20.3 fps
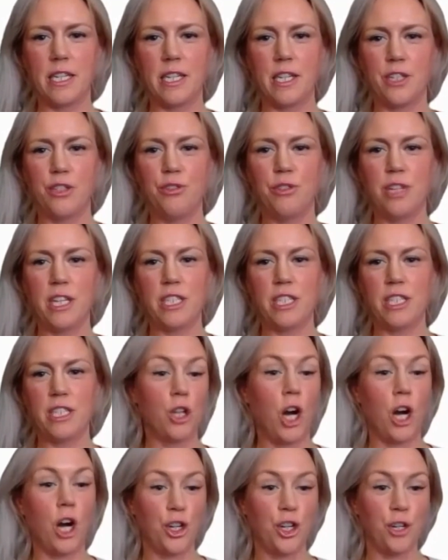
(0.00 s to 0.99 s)
it's
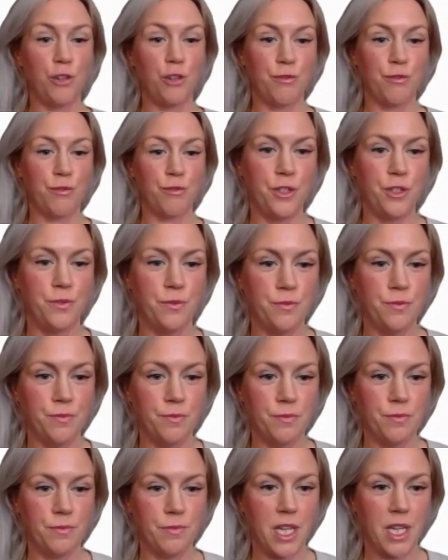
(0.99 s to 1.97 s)
not good for you.
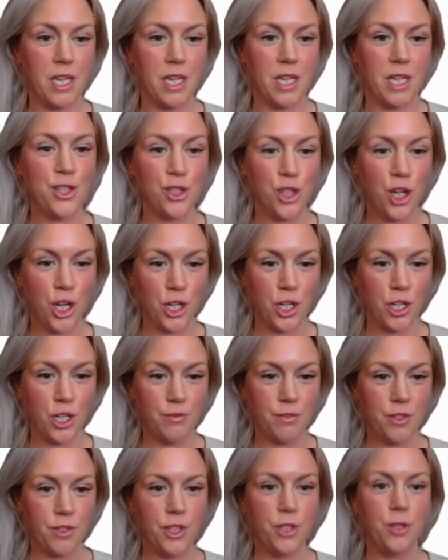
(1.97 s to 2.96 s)
And if it's not good
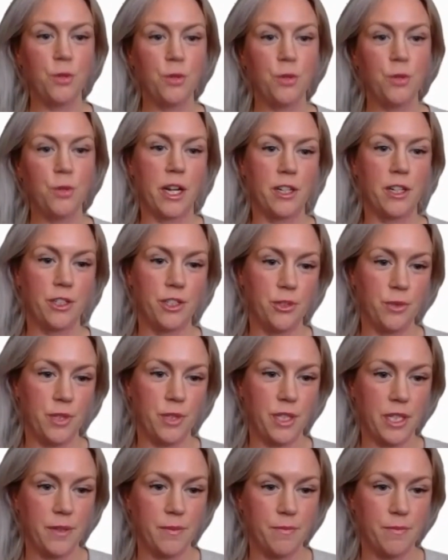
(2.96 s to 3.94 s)
for you, why are you
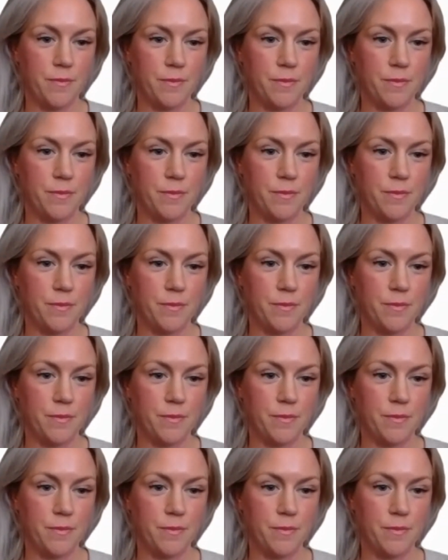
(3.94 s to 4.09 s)
doing it?